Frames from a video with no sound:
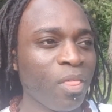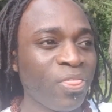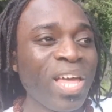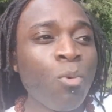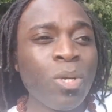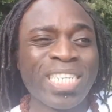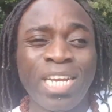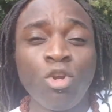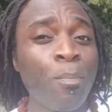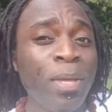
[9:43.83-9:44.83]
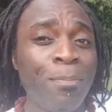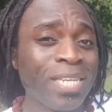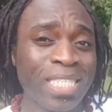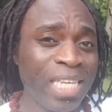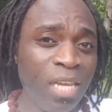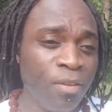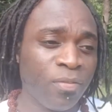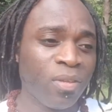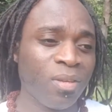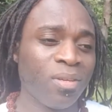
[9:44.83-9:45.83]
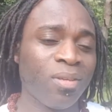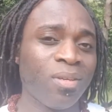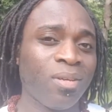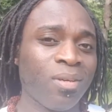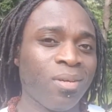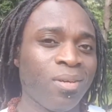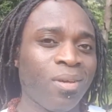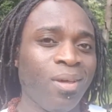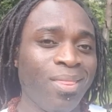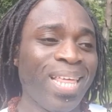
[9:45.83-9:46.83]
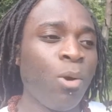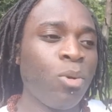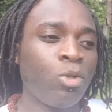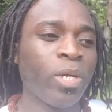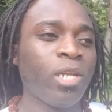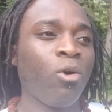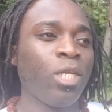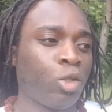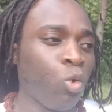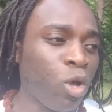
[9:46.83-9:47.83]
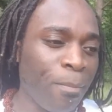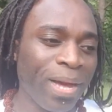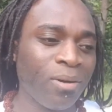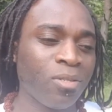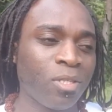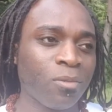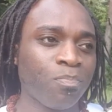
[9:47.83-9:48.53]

that which cannot be perceived, that which we can only talk about